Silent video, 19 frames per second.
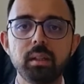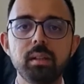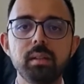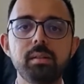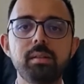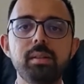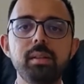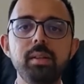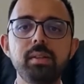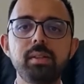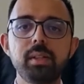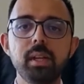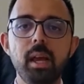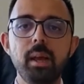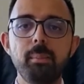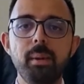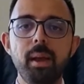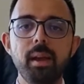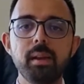the
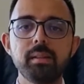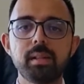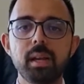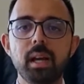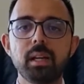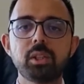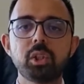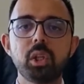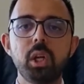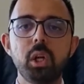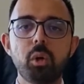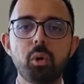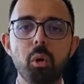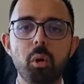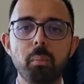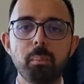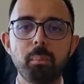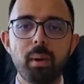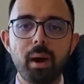CCMA has actually
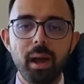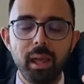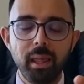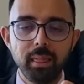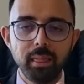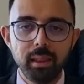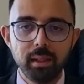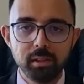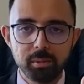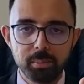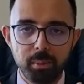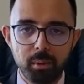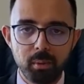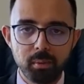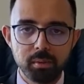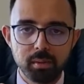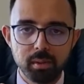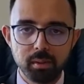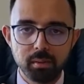combined these
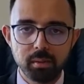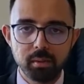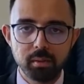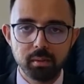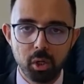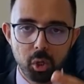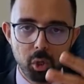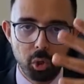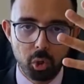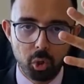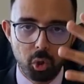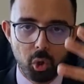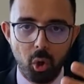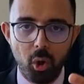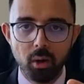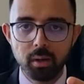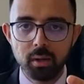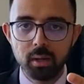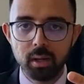processes.
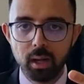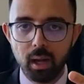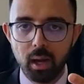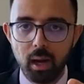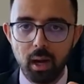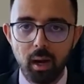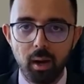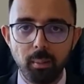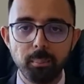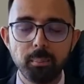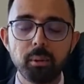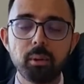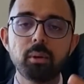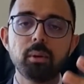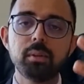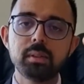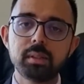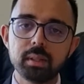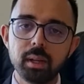Con arb,
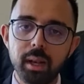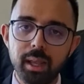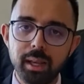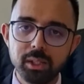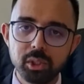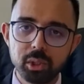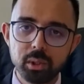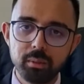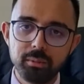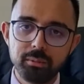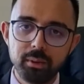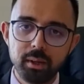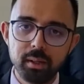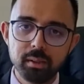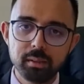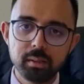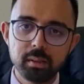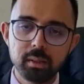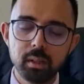conciliation
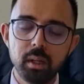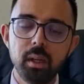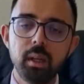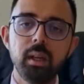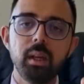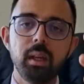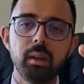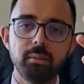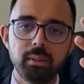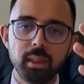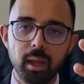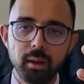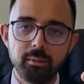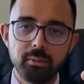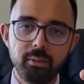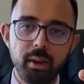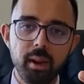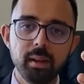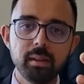first. If that
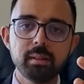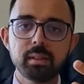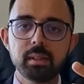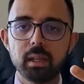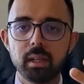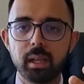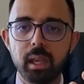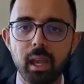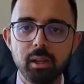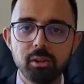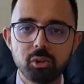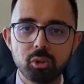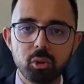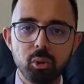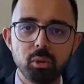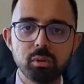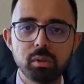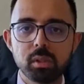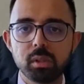fails, the case
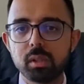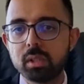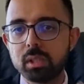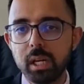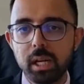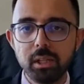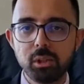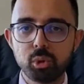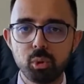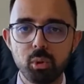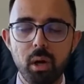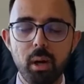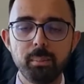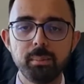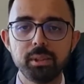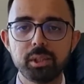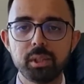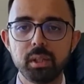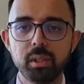goes straight to
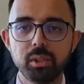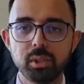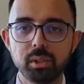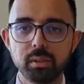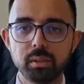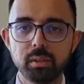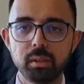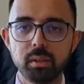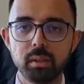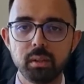arbitration.